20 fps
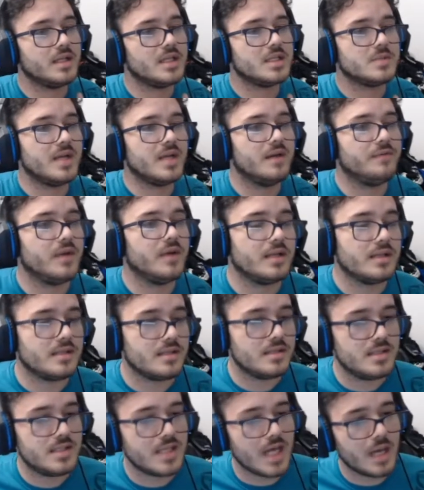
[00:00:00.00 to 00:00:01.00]
we have
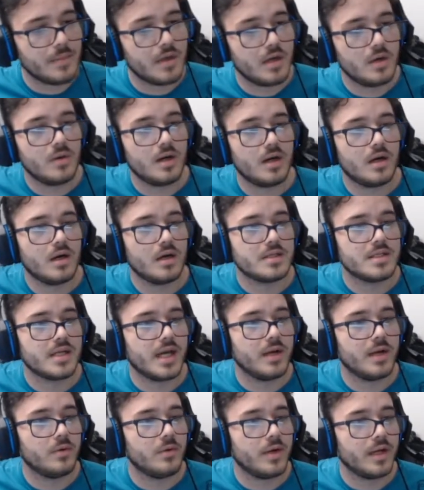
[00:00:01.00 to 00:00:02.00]
demo our
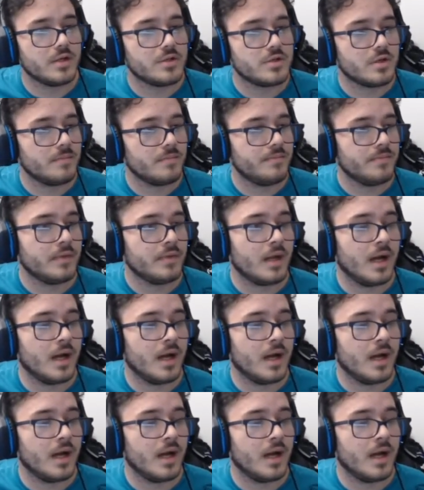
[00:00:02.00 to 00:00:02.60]
Tyrantrum,